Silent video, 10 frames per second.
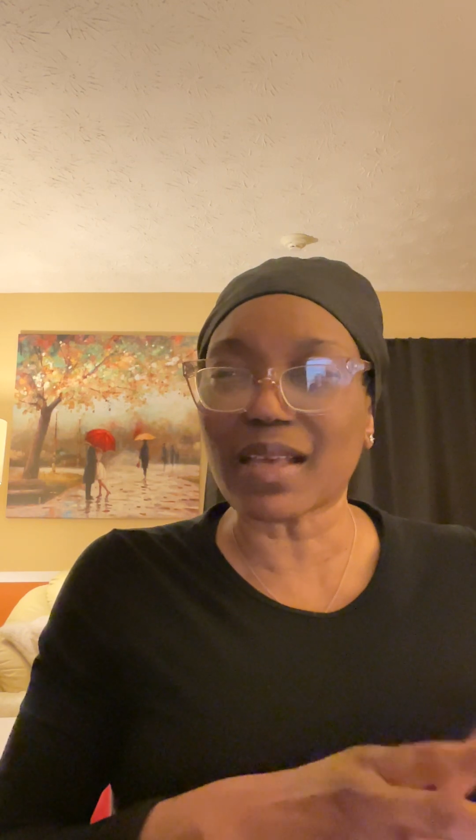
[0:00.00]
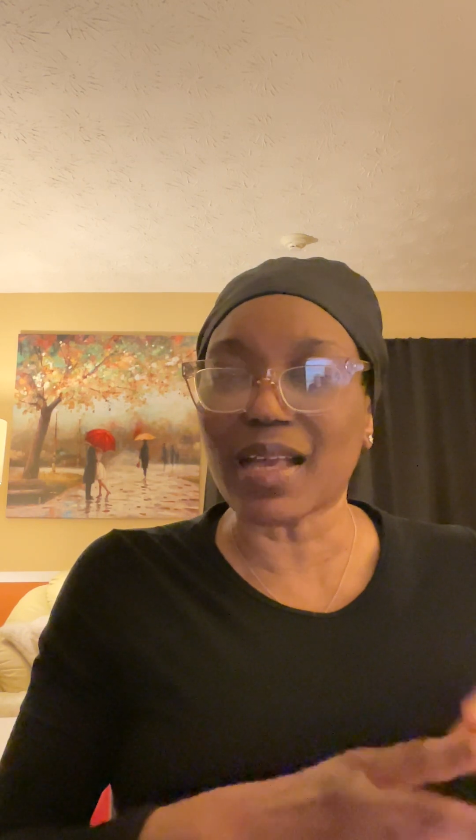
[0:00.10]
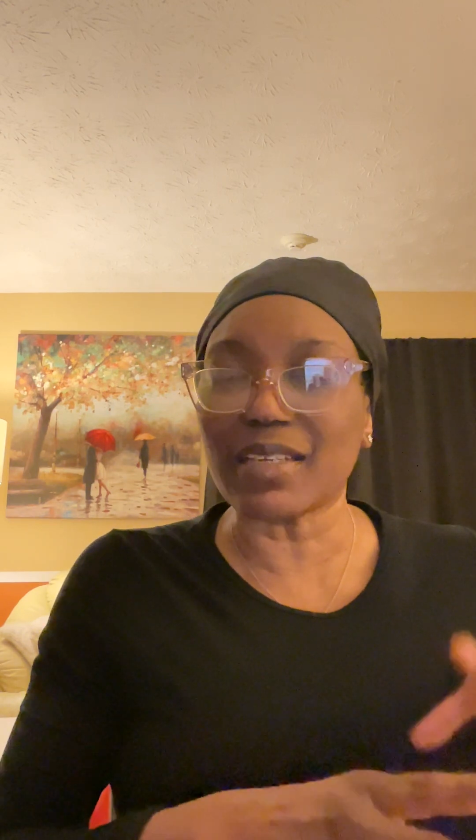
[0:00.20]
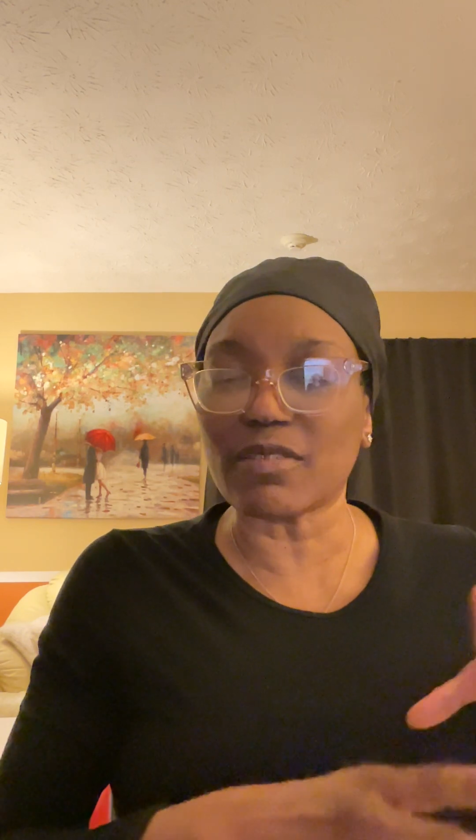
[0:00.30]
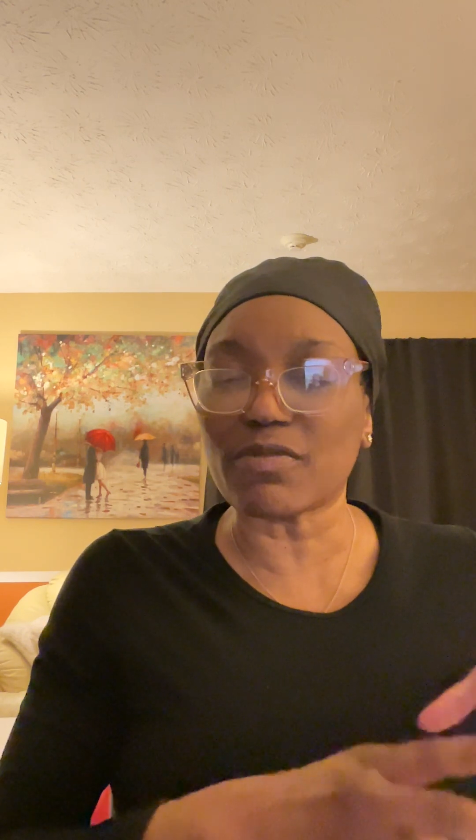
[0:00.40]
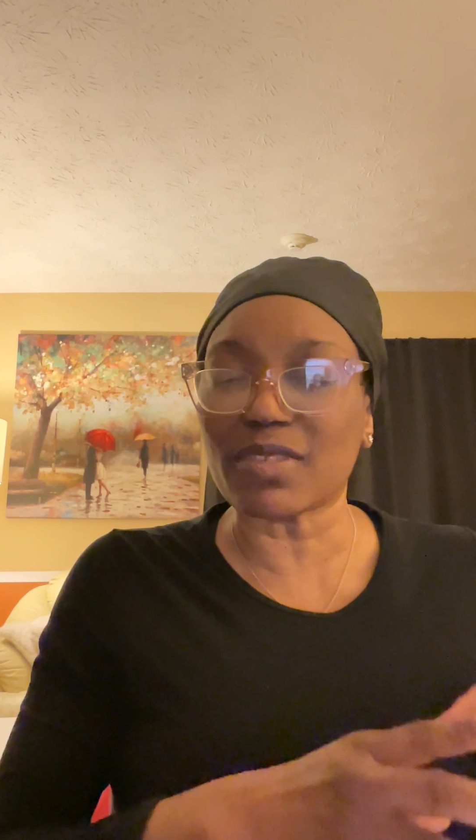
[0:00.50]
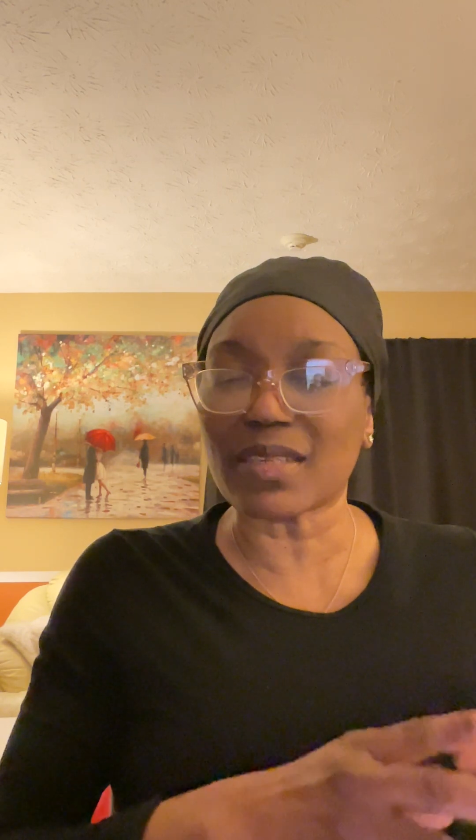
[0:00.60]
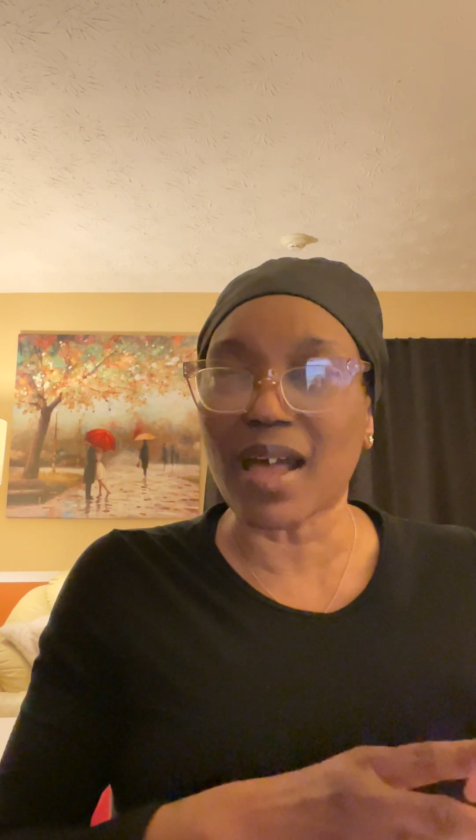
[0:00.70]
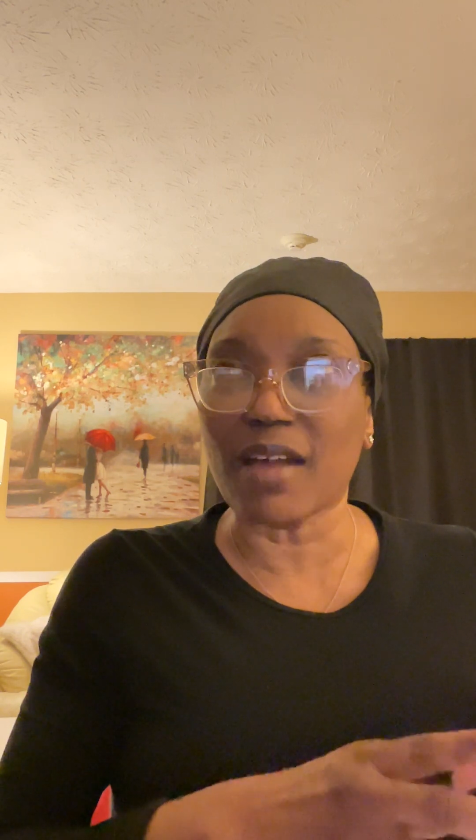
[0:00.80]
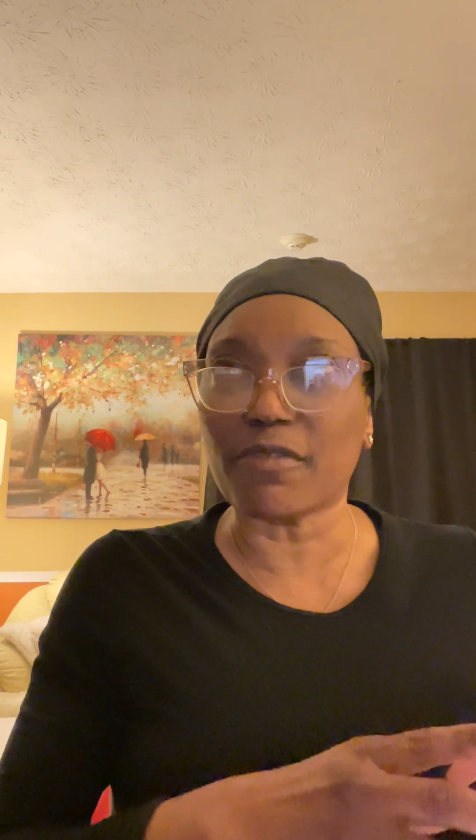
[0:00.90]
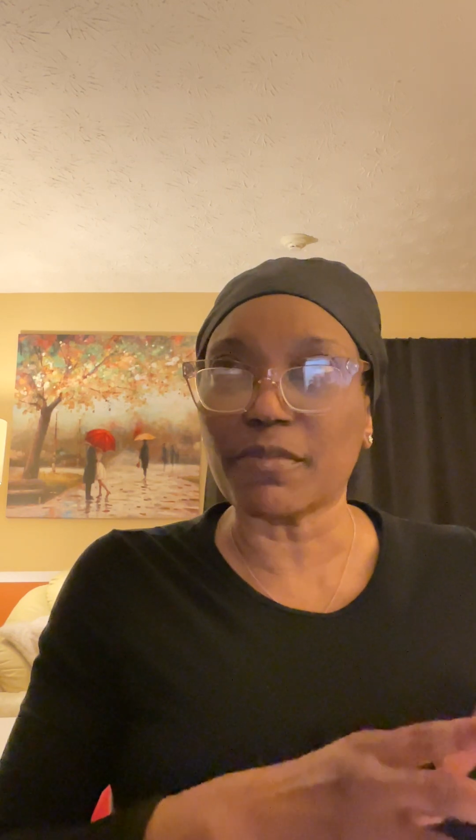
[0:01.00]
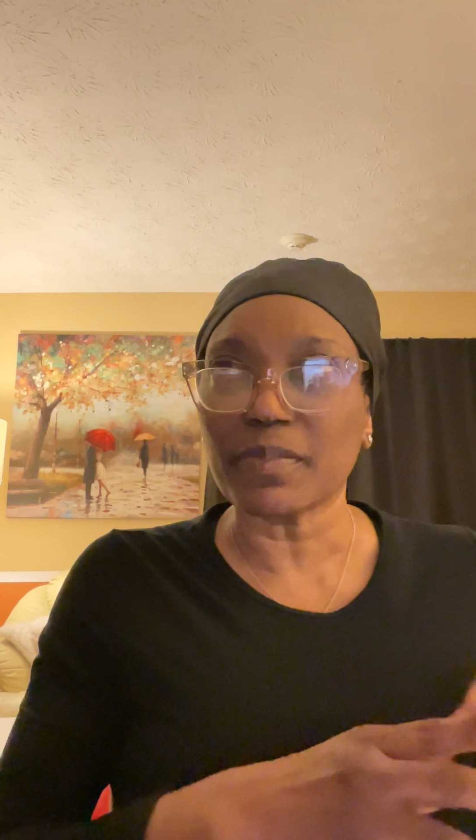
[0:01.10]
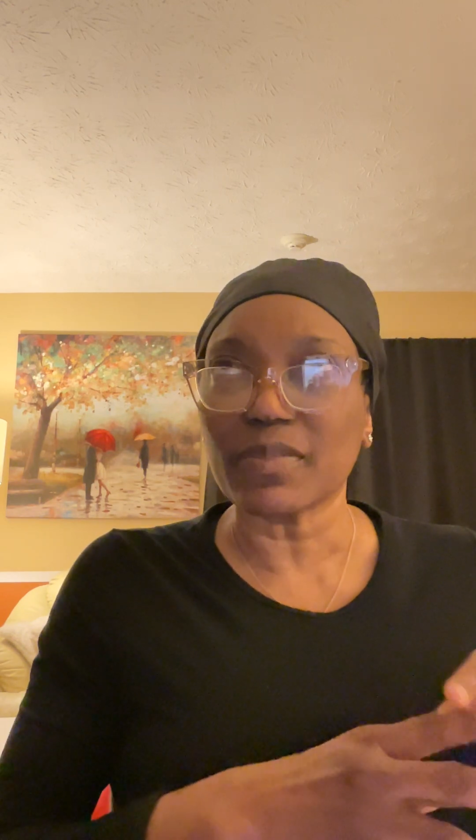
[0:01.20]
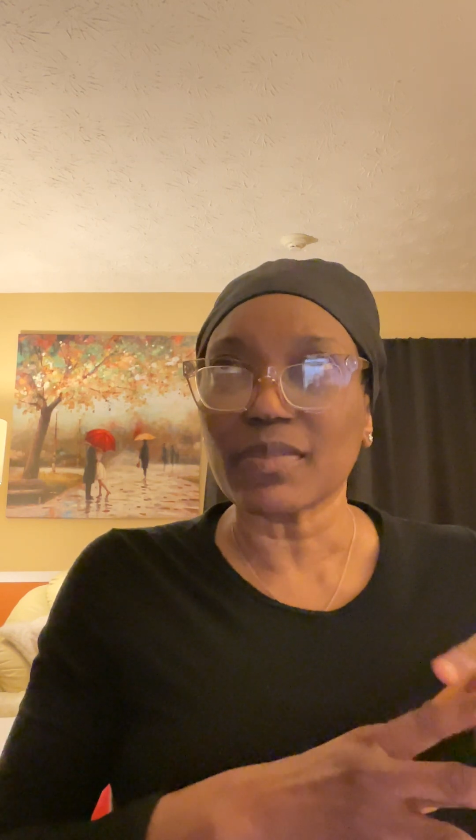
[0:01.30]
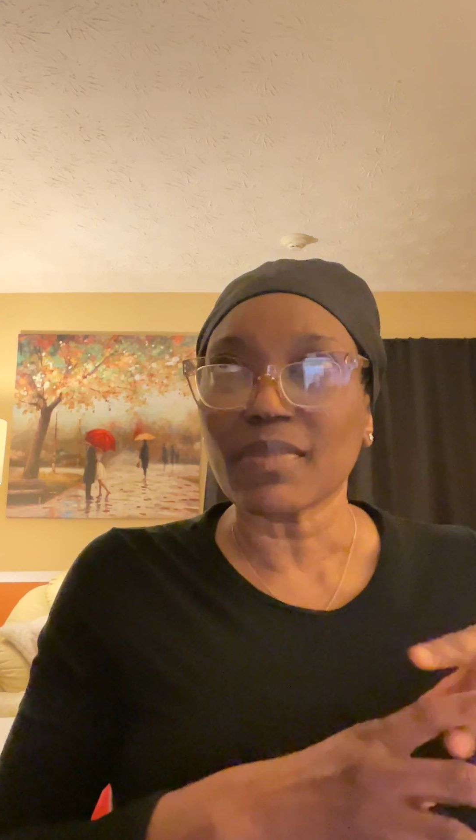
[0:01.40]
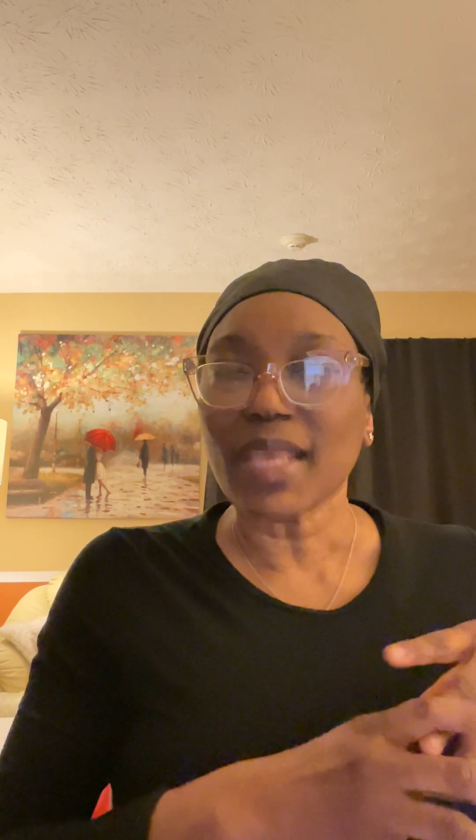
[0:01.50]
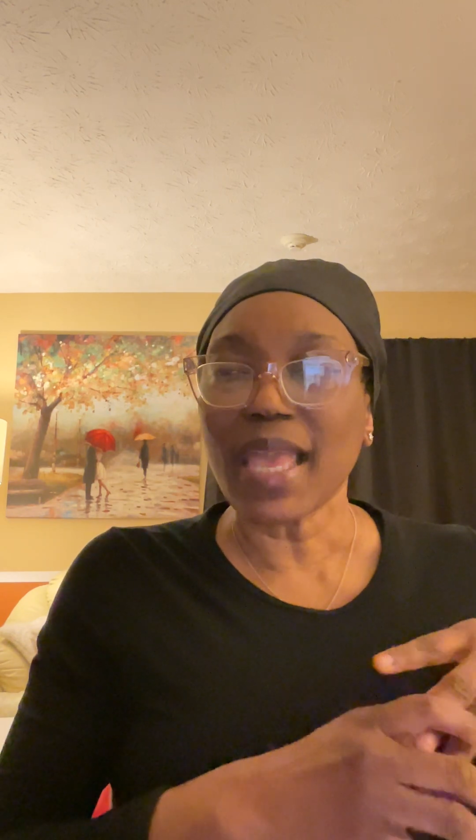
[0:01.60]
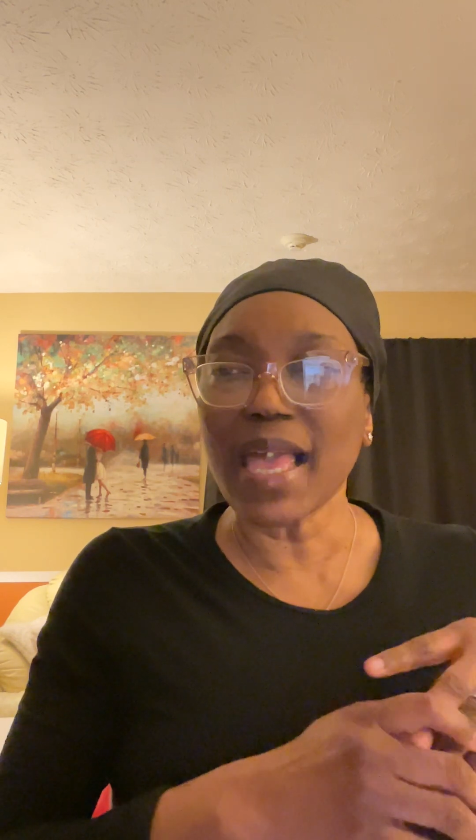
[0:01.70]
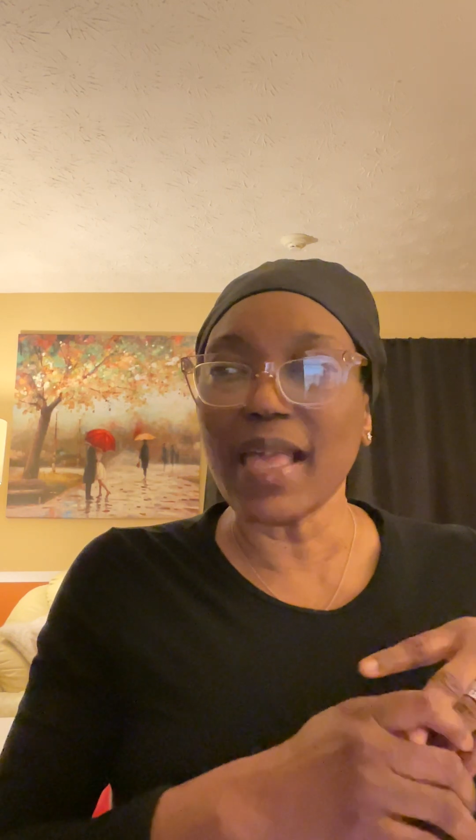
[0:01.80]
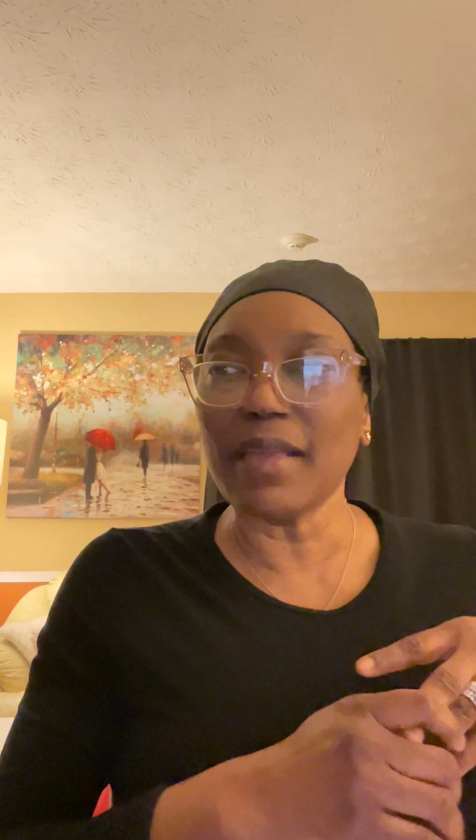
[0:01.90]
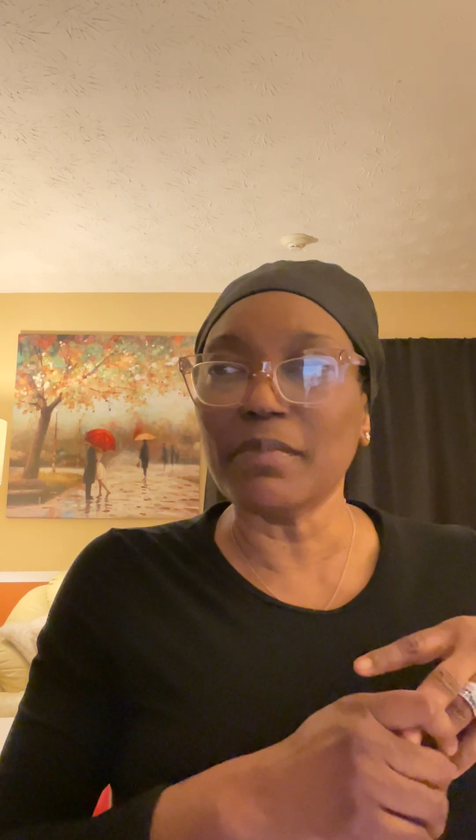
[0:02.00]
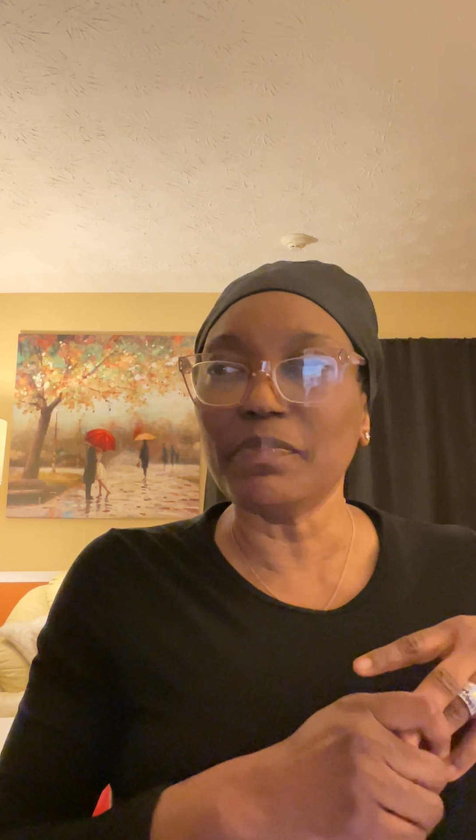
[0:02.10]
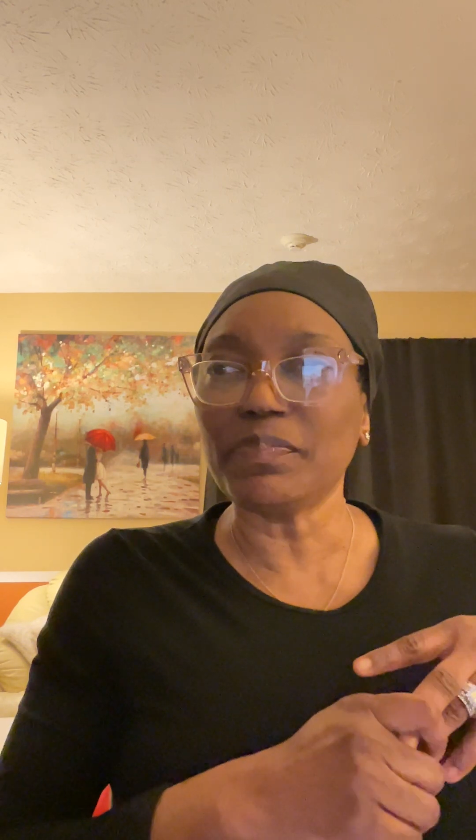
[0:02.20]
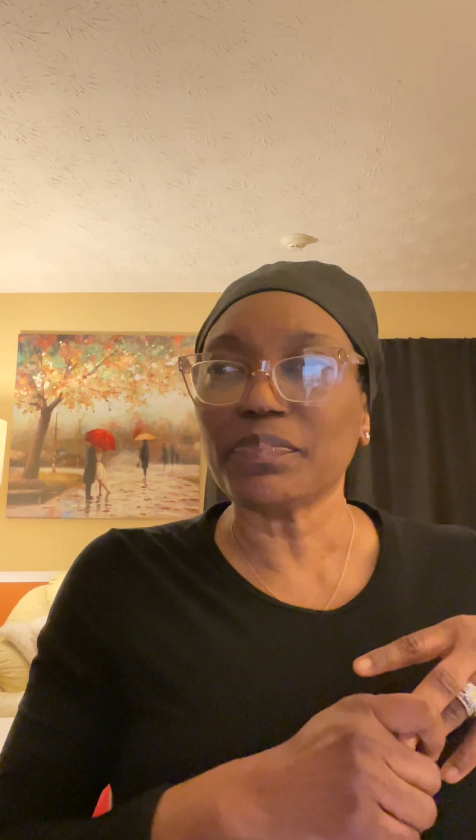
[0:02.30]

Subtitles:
kind of stuff. But